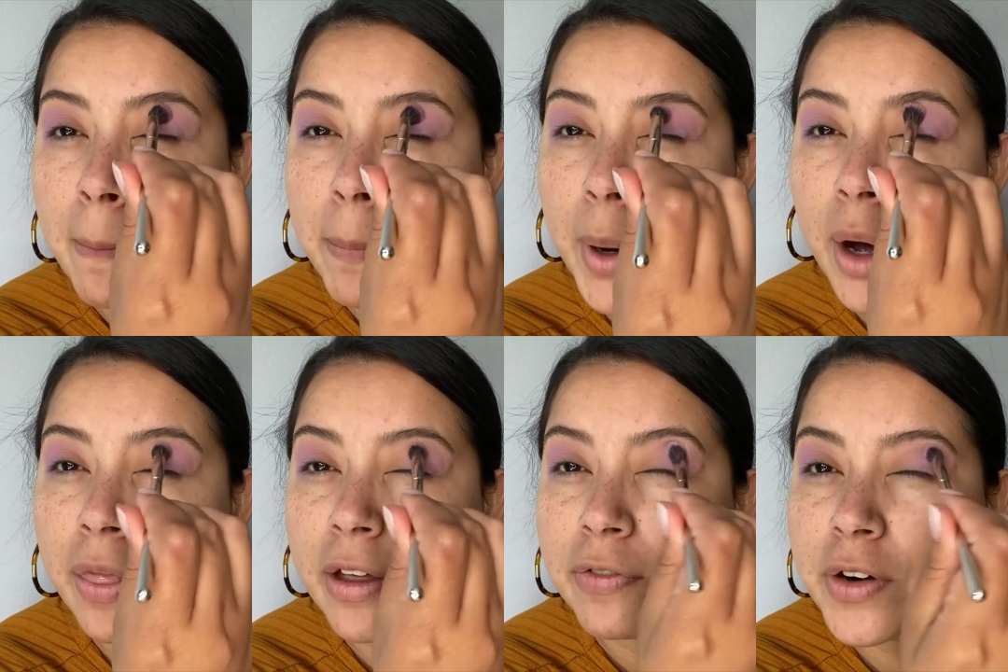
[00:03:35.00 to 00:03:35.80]
but
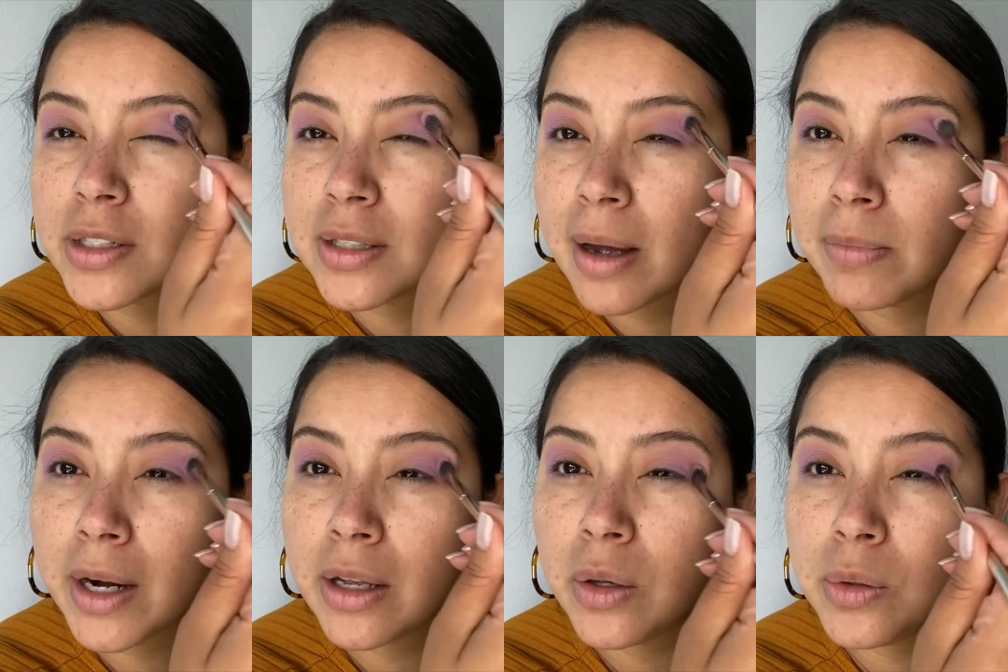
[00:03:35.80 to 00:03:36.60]
the first time that
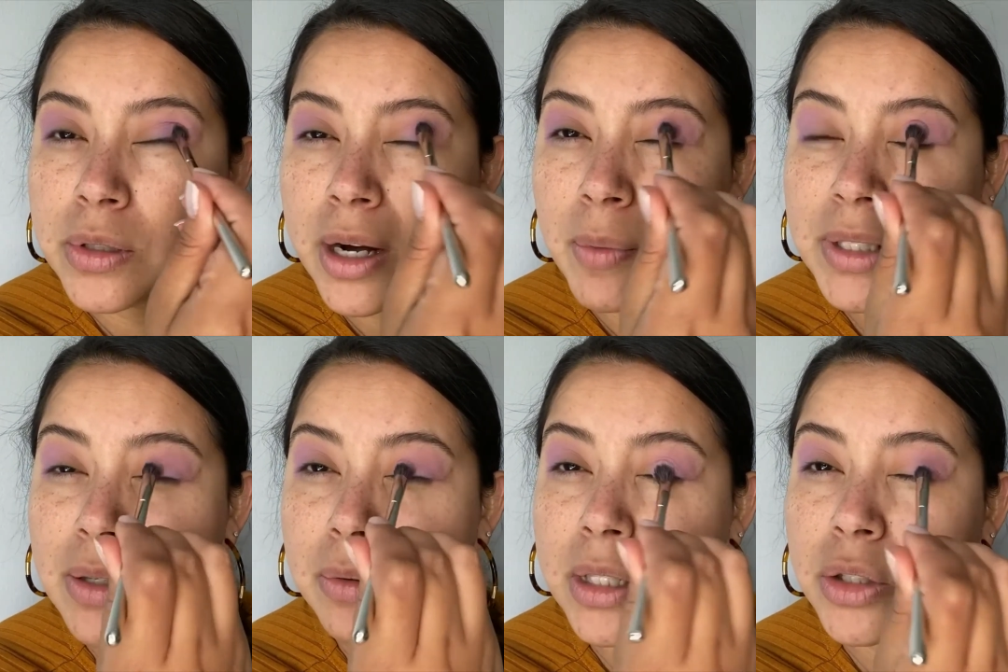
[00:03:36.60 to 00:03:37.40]
I used it, I wasn't
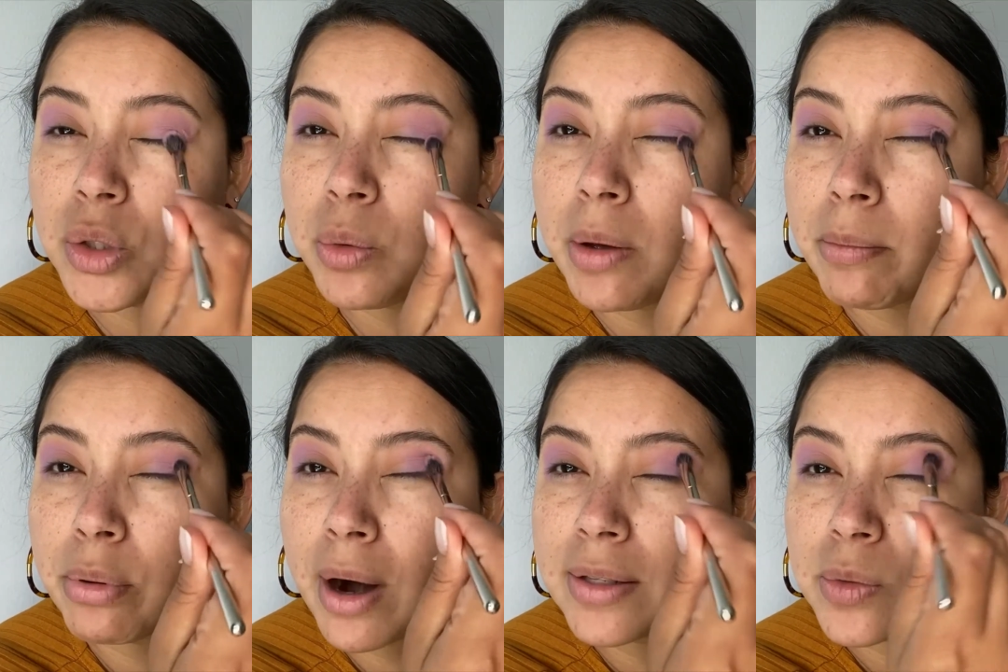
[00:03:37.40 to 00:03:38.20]
really too
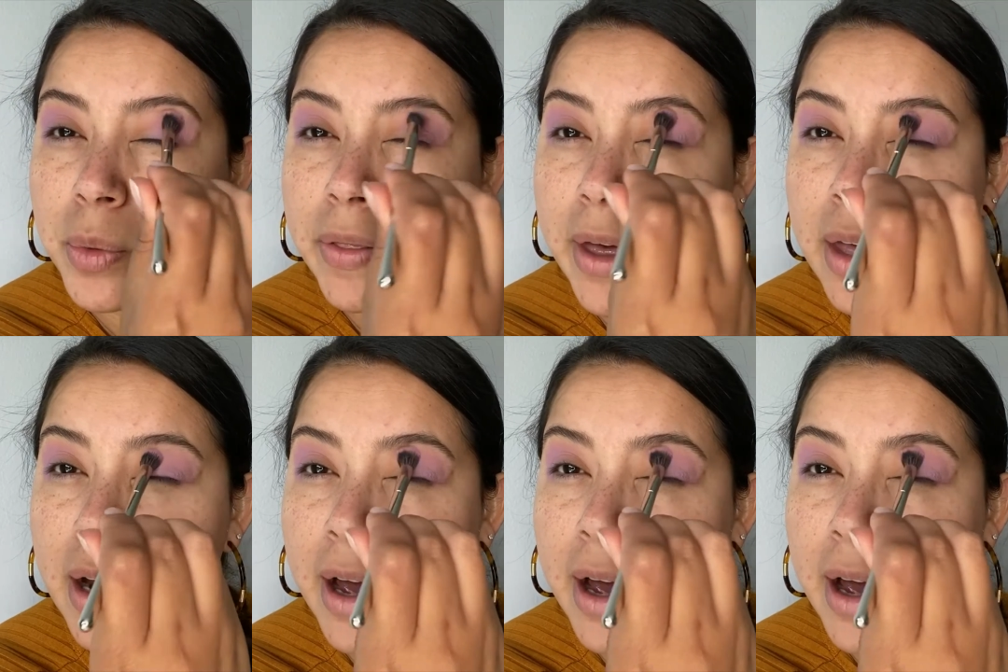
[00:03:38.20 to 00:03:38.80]
impressed with it.